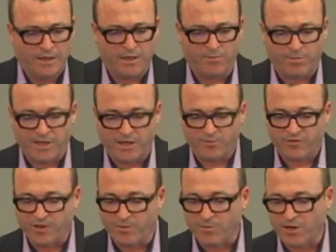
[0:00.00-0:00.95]
in B M
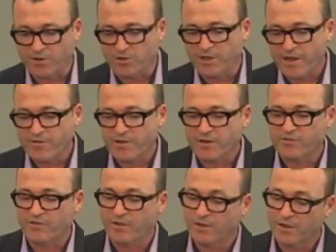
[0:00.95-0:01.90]
C Medical
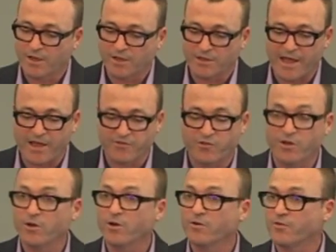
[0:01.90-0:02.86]
Ethics uh, last
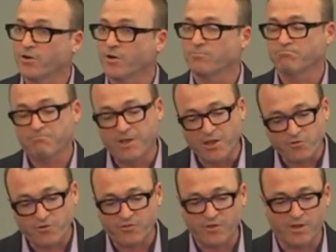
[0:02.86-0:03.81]
year. If you're
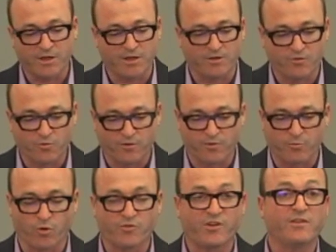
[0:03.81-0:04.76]
interested in sort of a
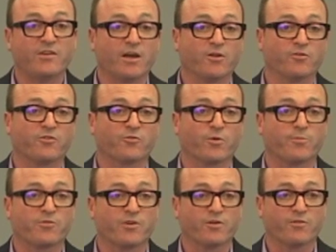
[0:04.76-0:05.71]
more detailed
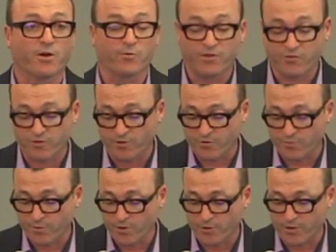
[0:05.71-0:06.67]
description of our research
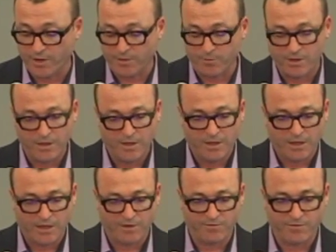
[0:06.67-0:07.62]
program,
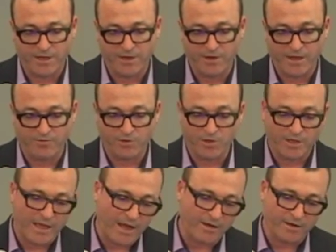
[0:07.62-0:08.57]
I invite you to have a
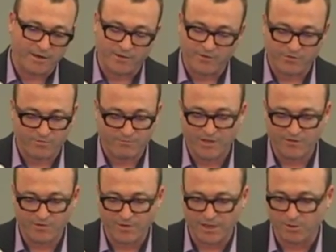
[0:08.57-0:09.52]
look at it. It's,
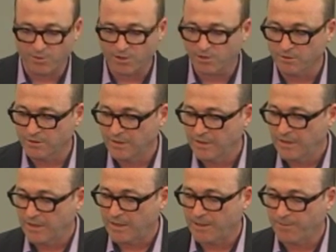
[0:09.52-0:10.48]
it's available
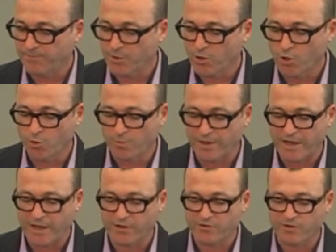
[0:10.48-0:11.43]
um, open
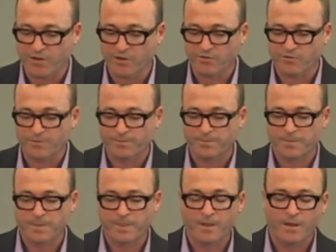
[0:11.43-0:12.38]
access.
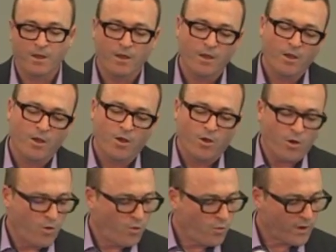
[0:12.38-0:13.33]

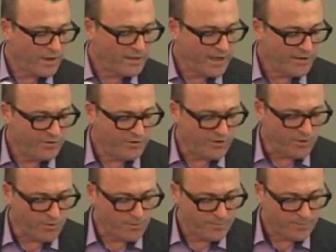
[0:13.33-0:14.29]
What I'd like to
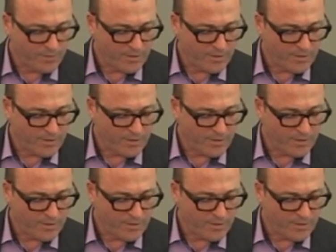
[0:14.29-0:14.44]
do